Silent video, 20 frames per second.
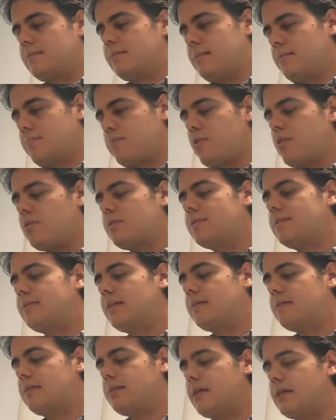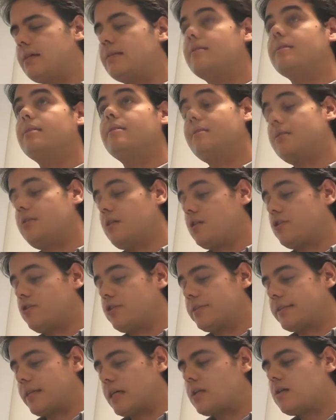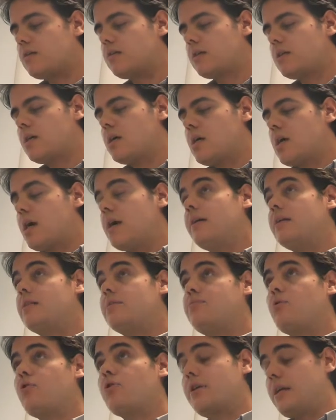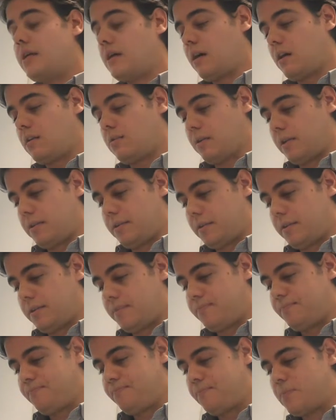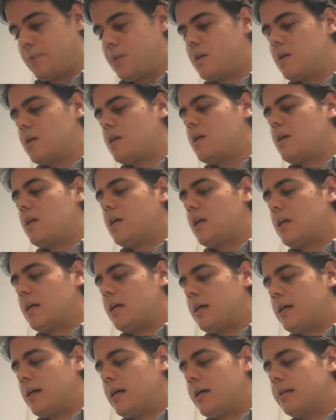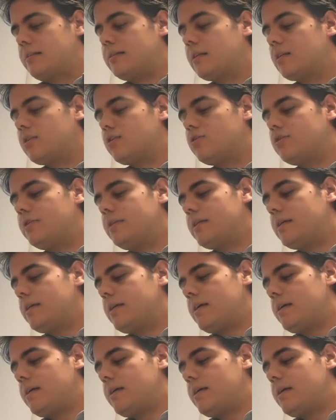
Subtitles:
the pros that it's easy to understand and it's broadly calculated. It includes